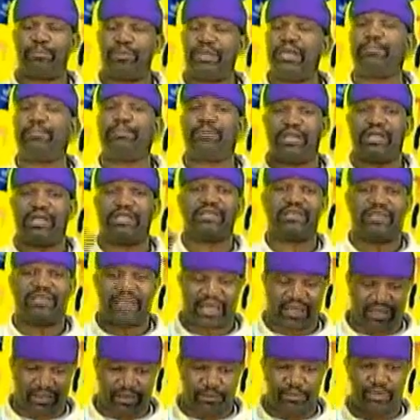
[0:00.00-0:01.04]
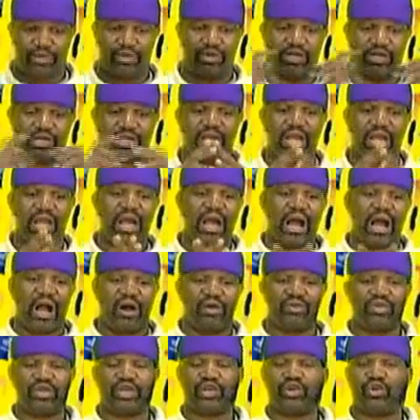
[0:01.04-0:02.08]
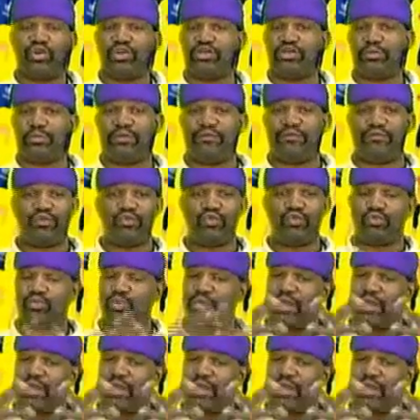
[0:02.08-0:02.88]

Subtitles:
people in the tech community, how they're going to be viewed.